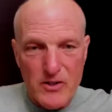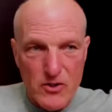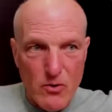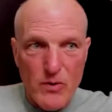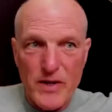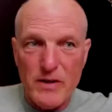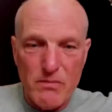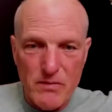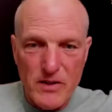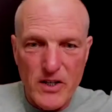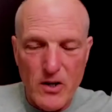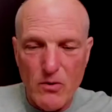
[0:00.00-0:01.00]
So we,
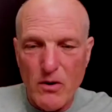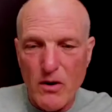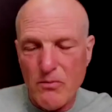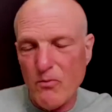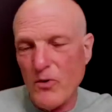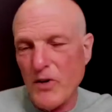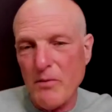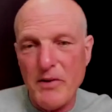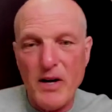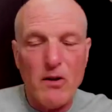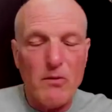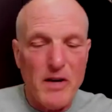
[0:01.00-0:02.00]
I ring a
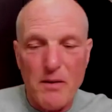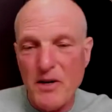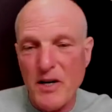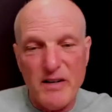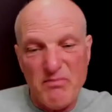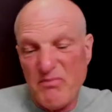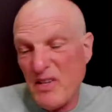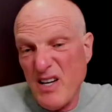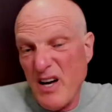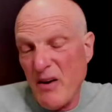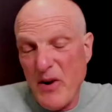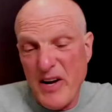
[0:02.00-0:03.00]
bell. Maybe I
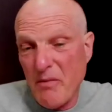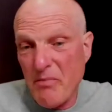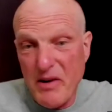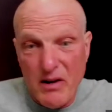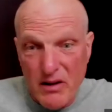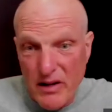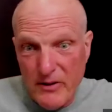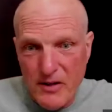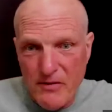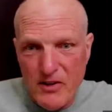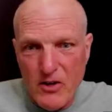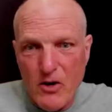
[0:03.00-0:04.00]
think I rang a bell. I don't
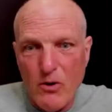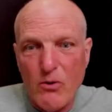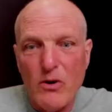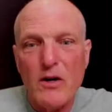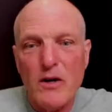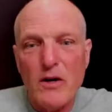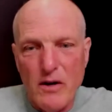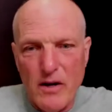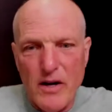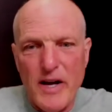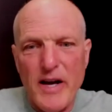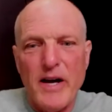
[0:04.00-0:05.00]
even know.
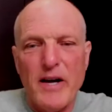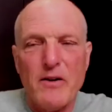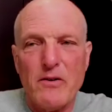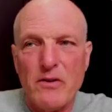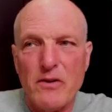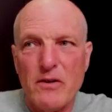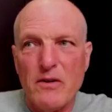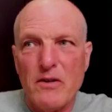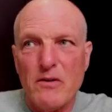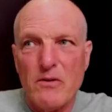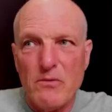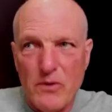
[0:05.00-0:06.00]
And
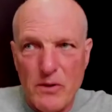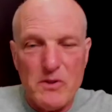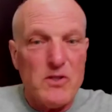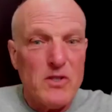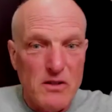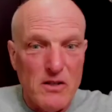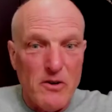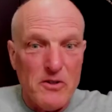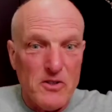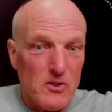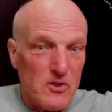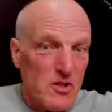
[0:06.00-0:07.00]
we would sit there
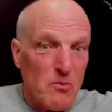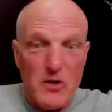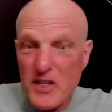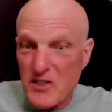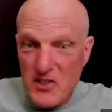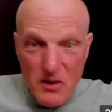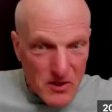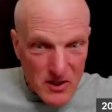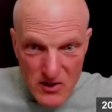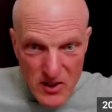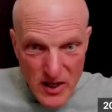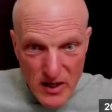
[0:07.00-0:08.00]
until someone had something
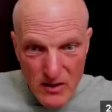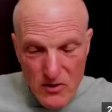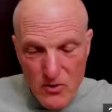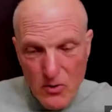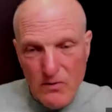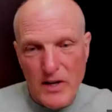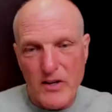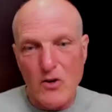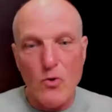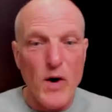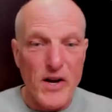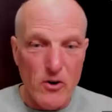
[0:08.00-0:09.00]
to say, sort of like a
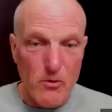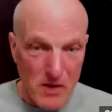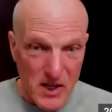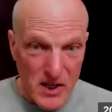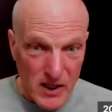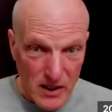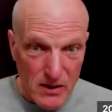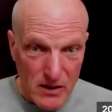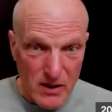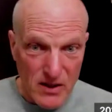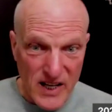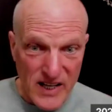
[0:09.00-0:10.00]
Quaker meeting
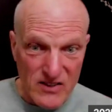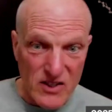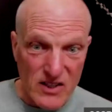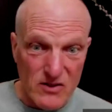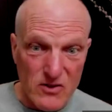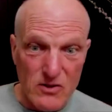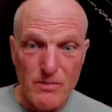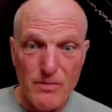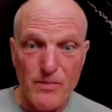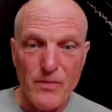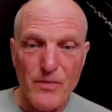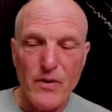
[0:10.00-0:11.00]
in that sense.
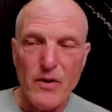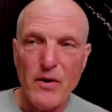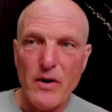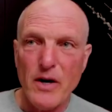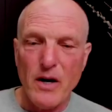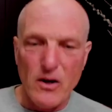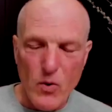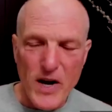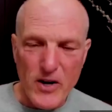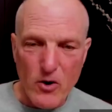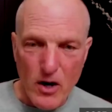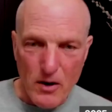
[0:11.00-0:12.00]
A
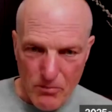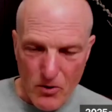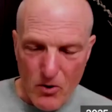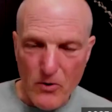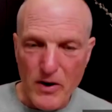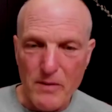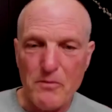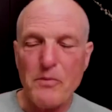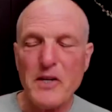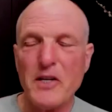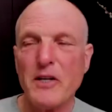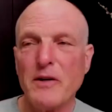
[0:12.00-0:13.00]
Quaker unprogrammed
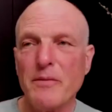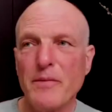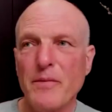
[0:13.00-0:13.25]
meeting.